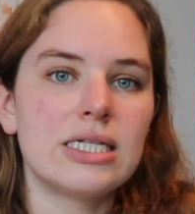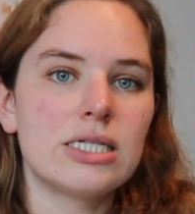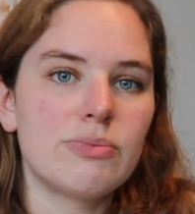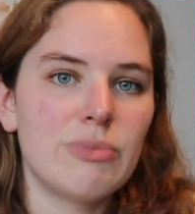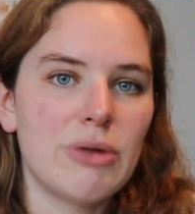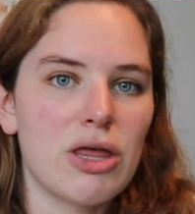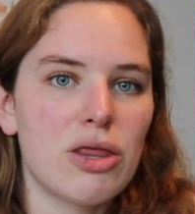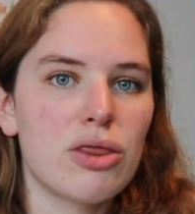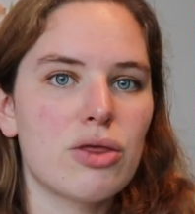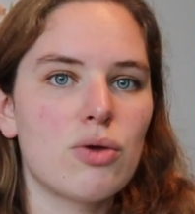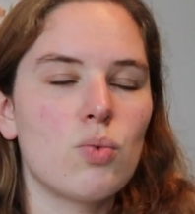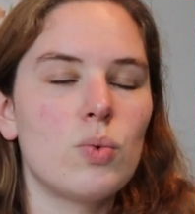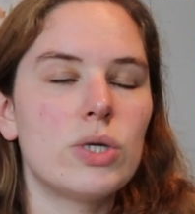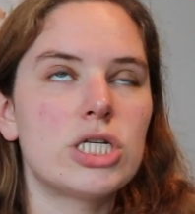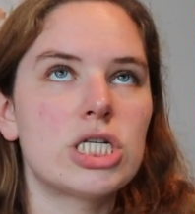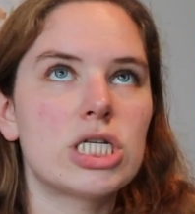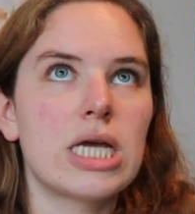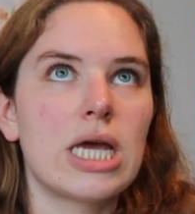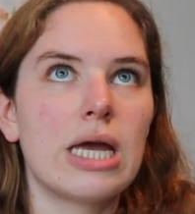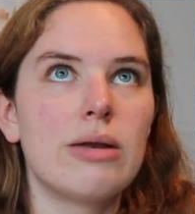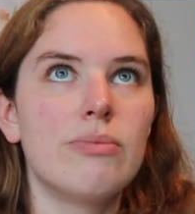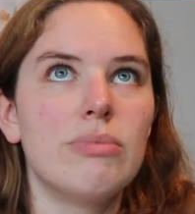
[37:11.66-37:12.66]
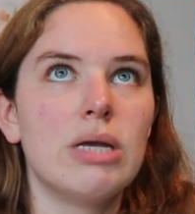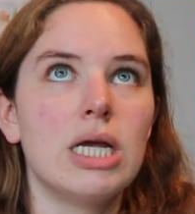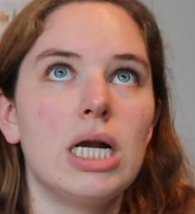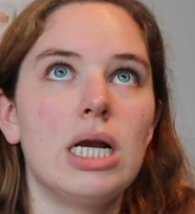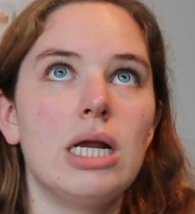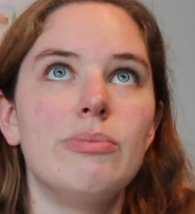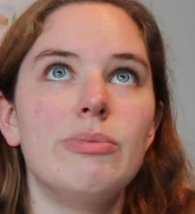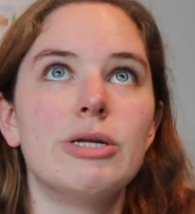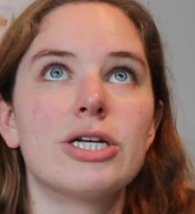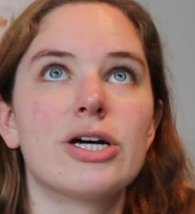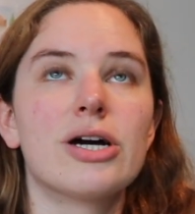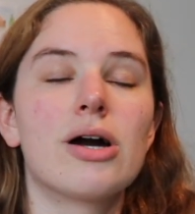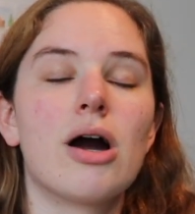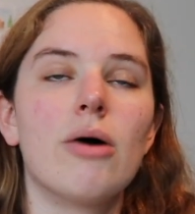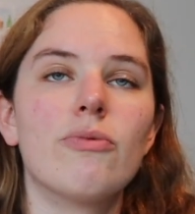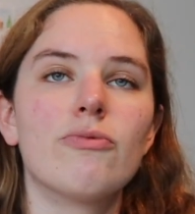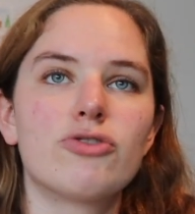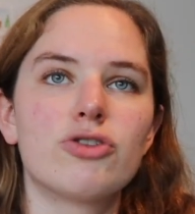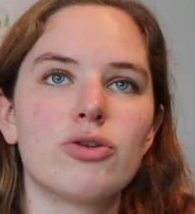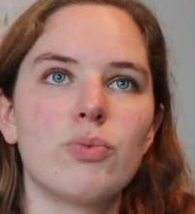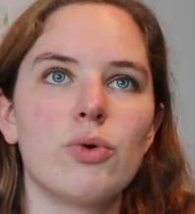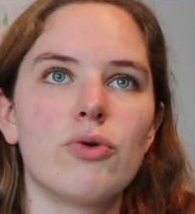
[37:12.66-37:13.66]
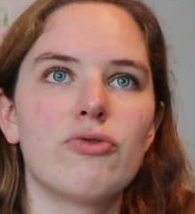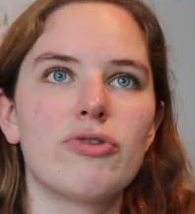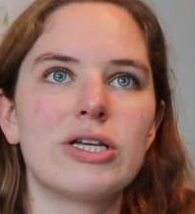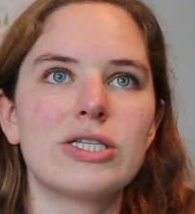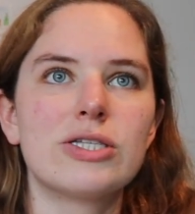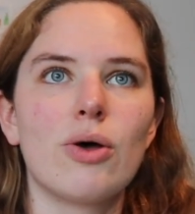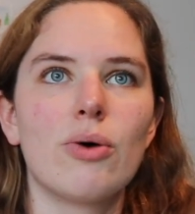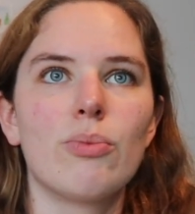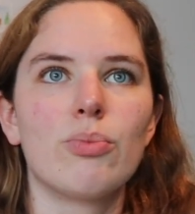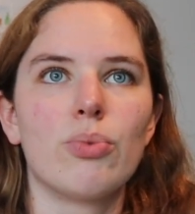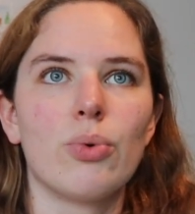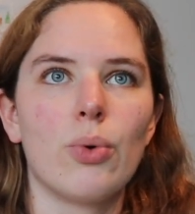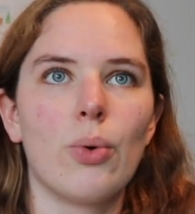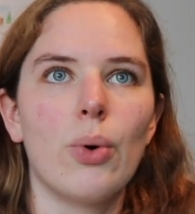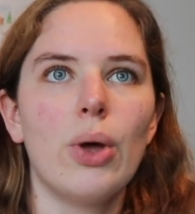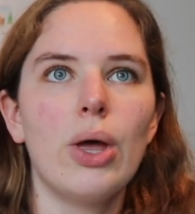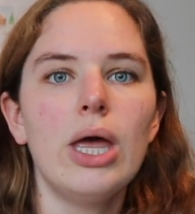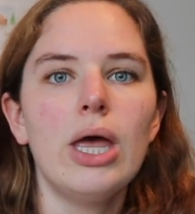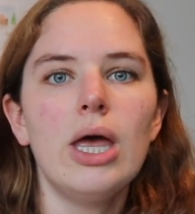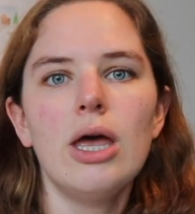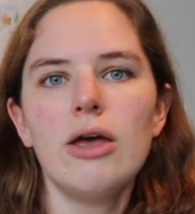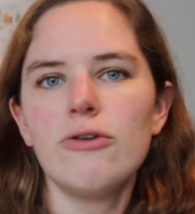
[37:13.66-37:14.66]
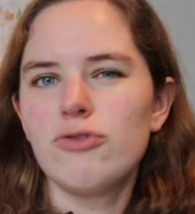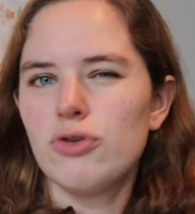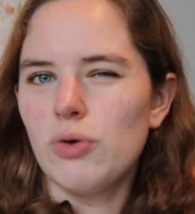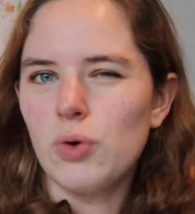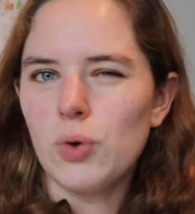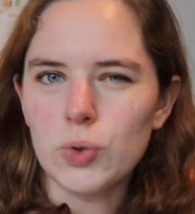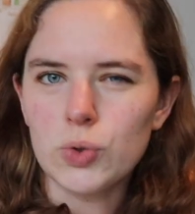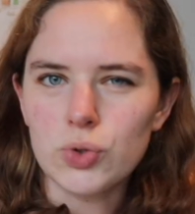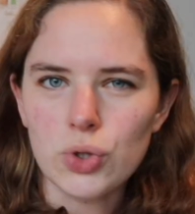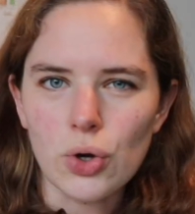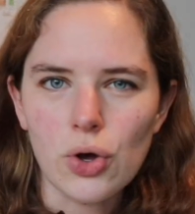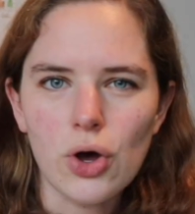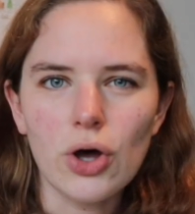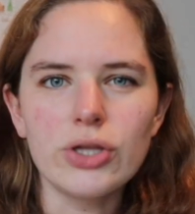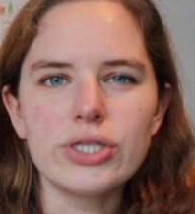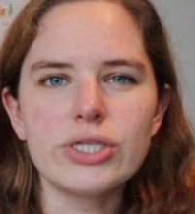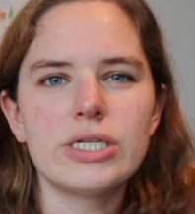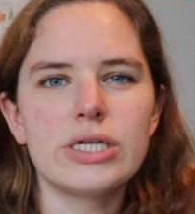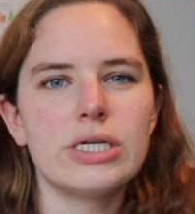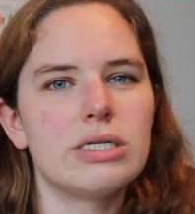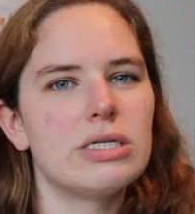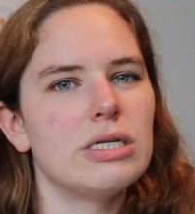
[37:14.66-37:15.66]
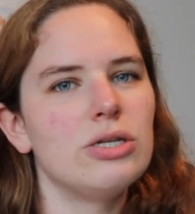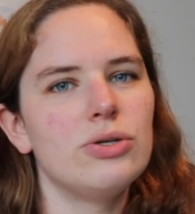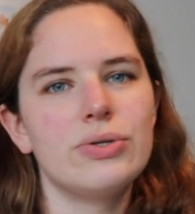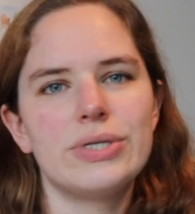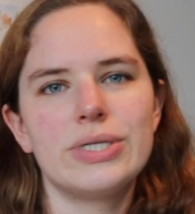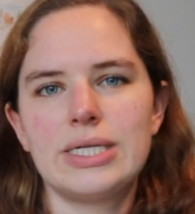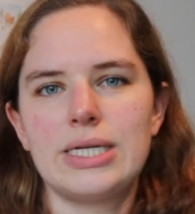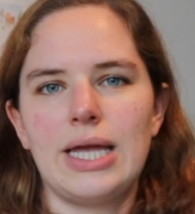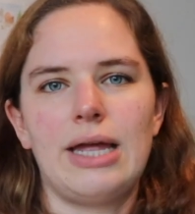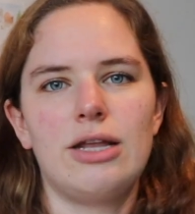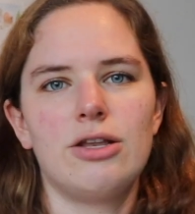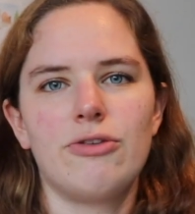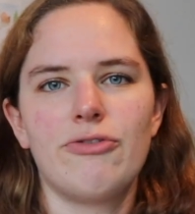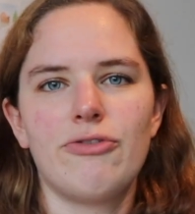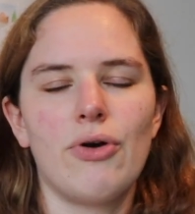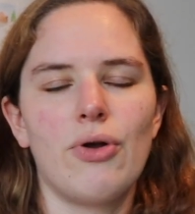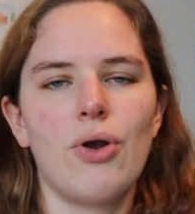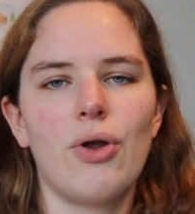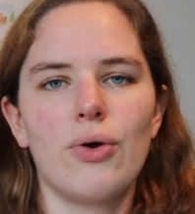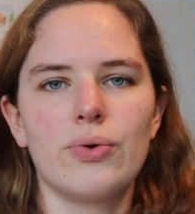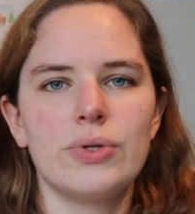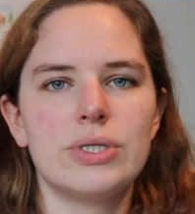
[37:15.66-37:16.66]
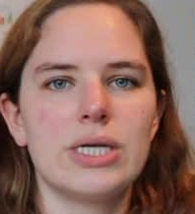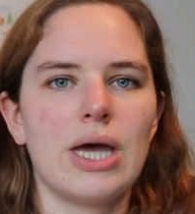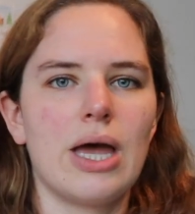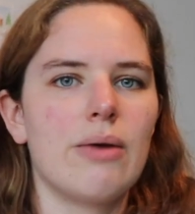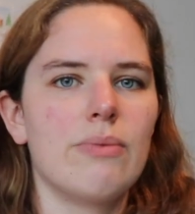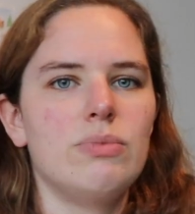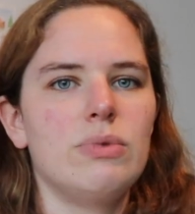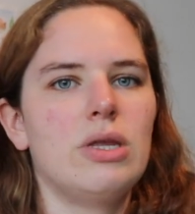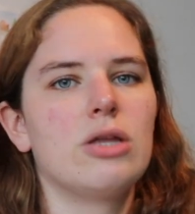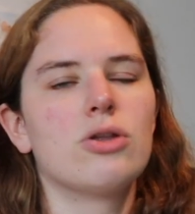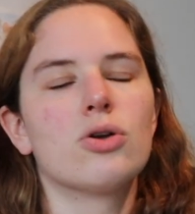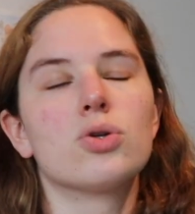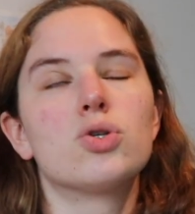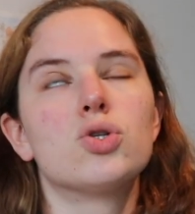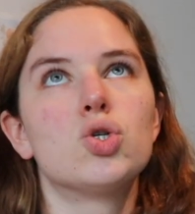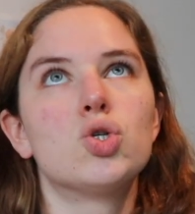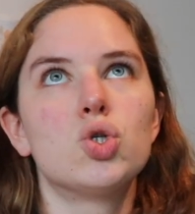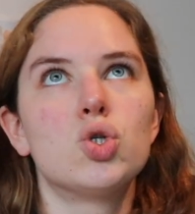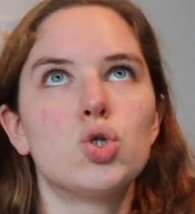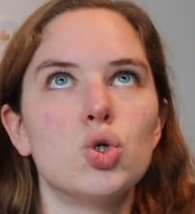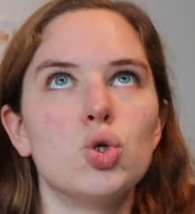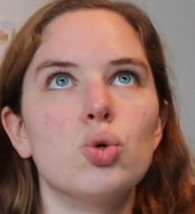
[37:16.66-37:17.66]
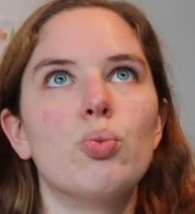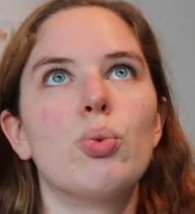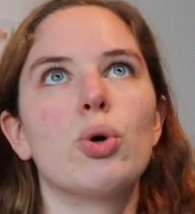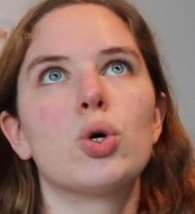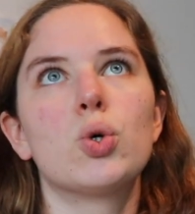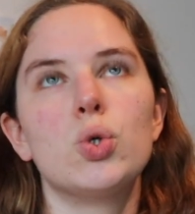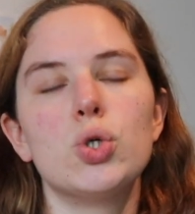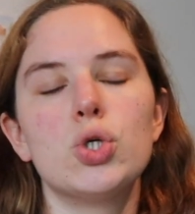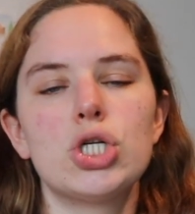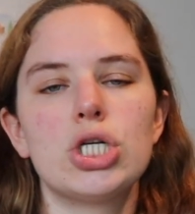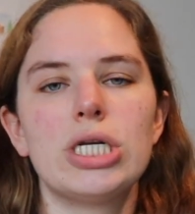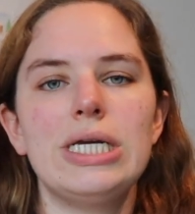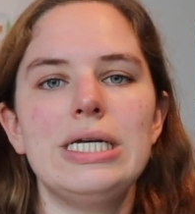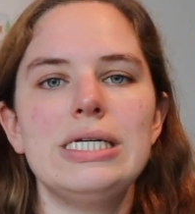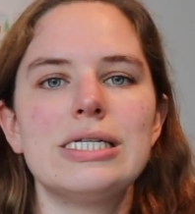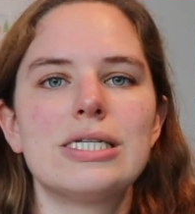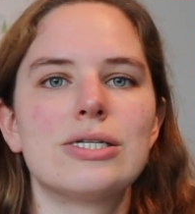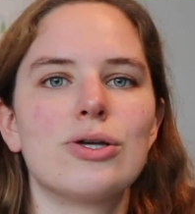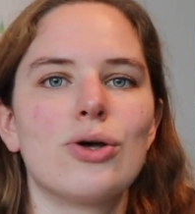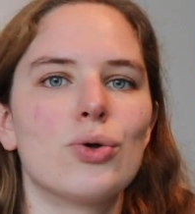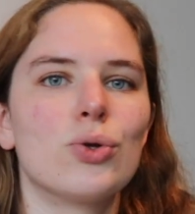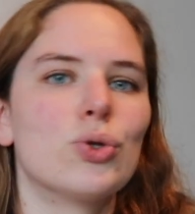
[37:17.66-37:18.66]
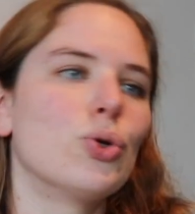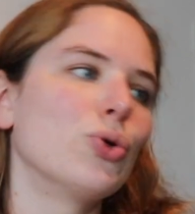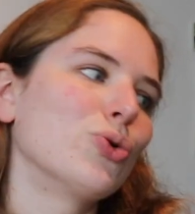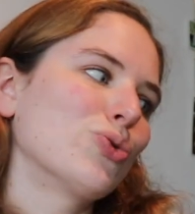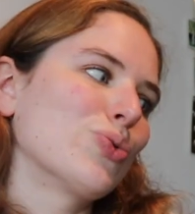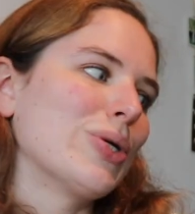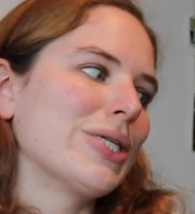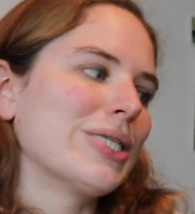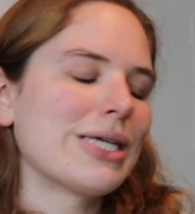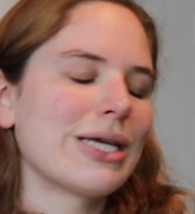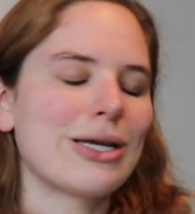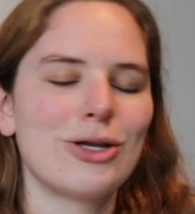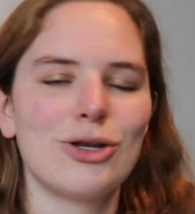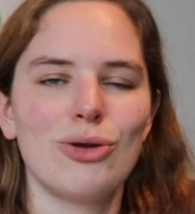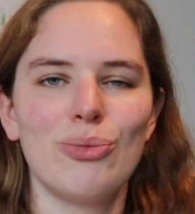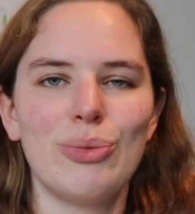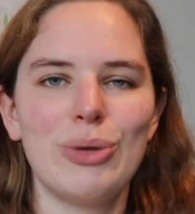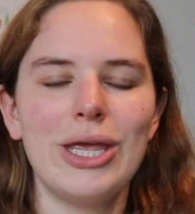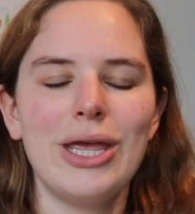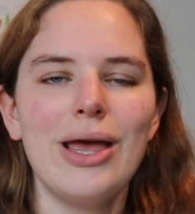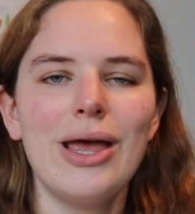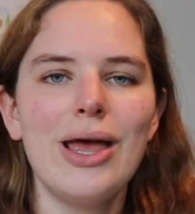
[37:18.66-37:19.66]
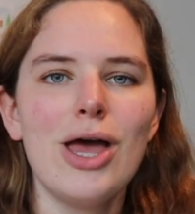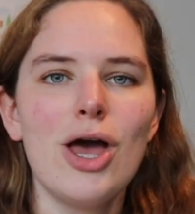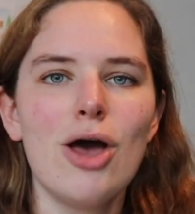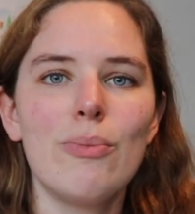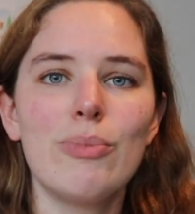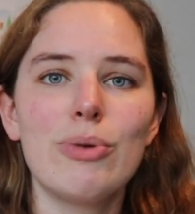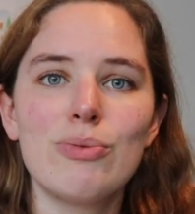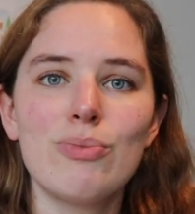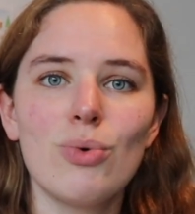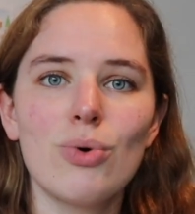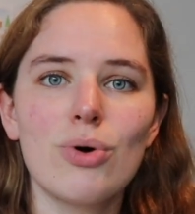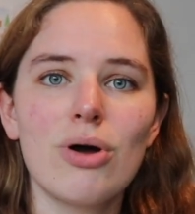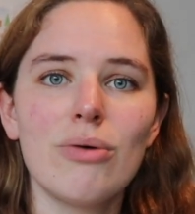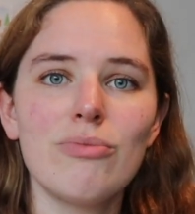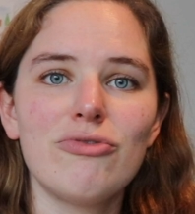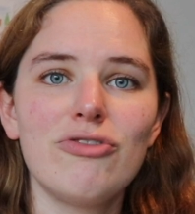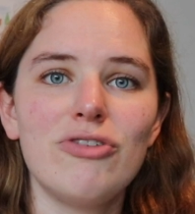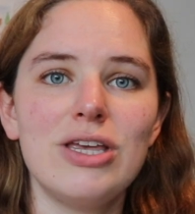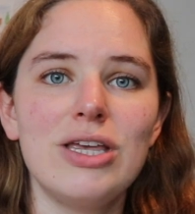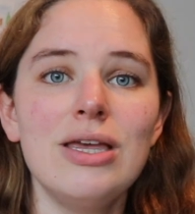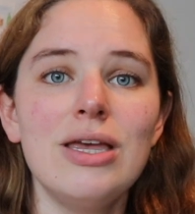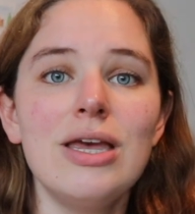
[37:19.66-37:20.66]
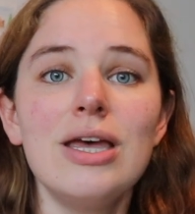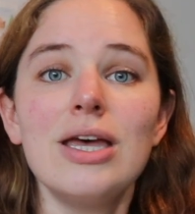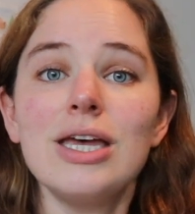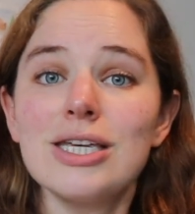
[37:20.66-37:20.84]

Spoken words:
Smith, which can be a little bit uncomfortable. For example, if you go to a concert and you stand for a long time, they're not super cushiony, so those ones are gonna be a bit more comfy.